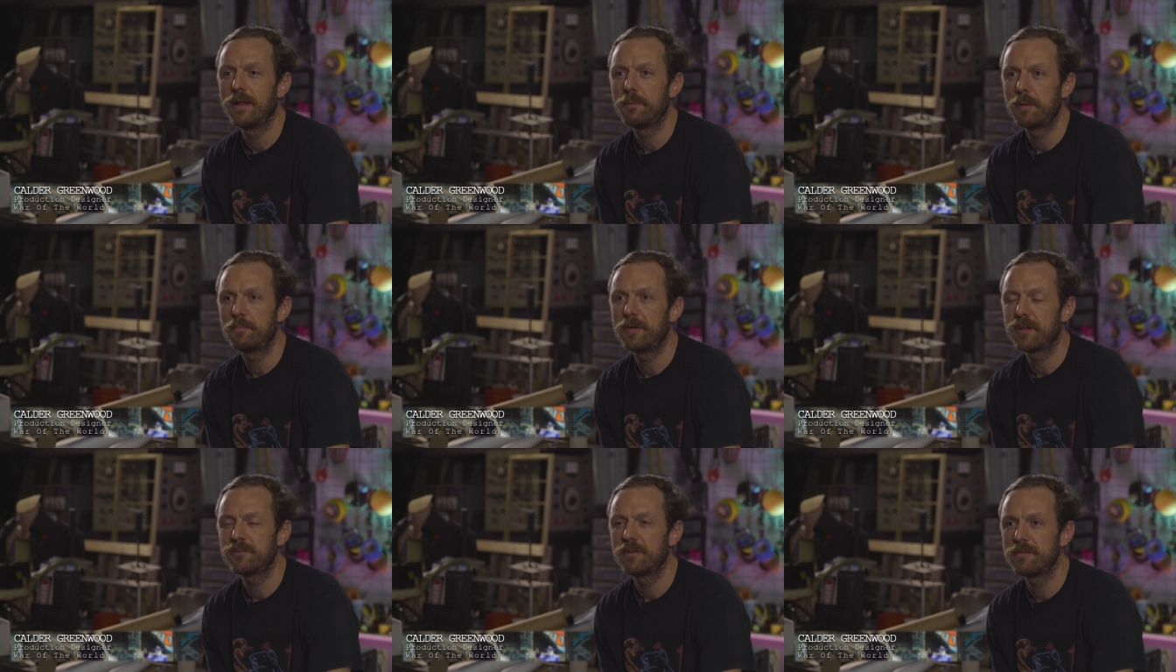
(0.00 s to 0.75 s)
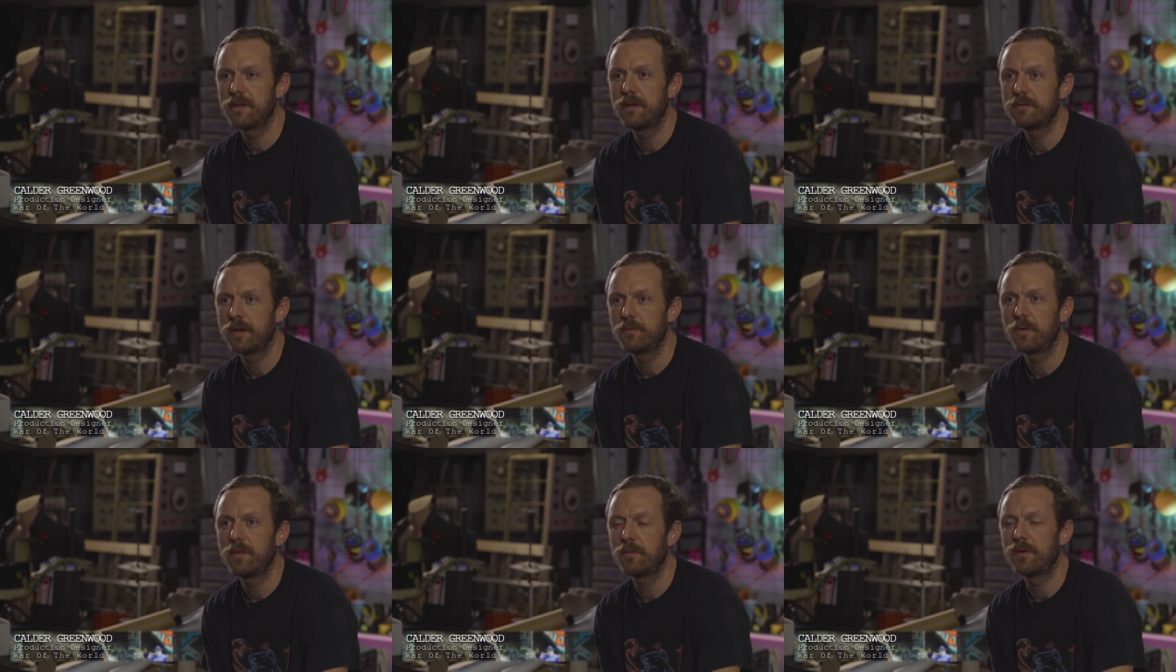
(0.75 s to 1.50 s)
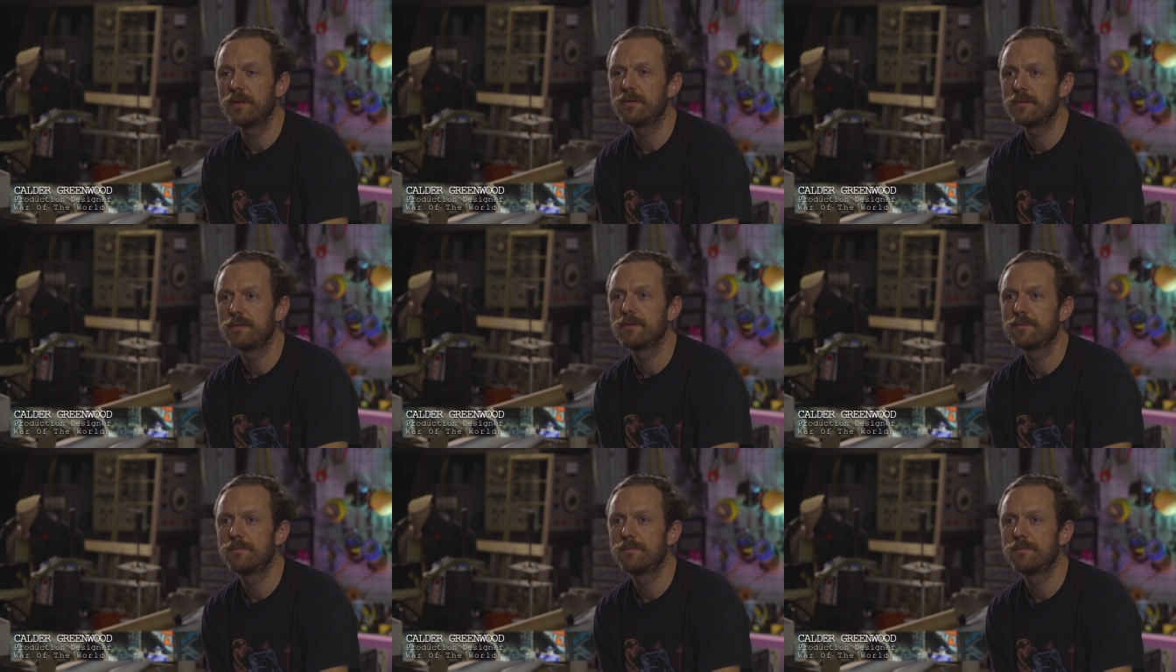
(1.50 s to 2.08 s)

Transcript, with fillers: and I'm the production designer on War of the Worlds.